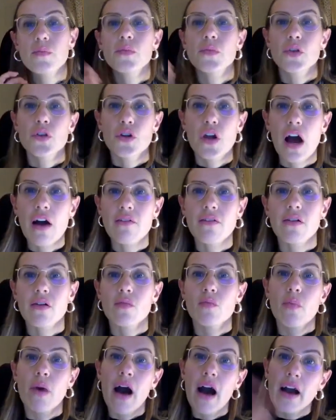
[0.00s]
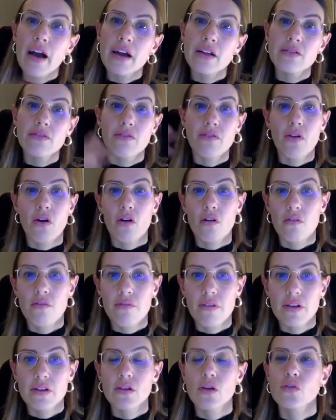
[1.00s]
travel back and forth,
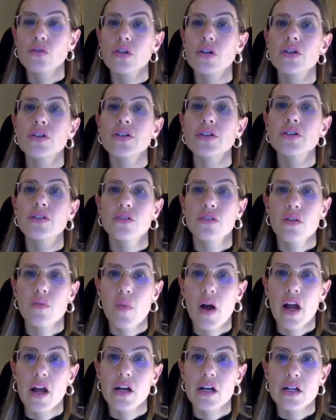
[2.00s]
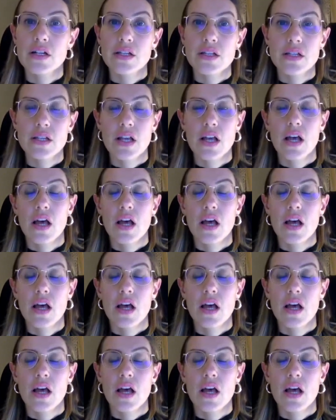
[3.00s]
and those are seasonal migrants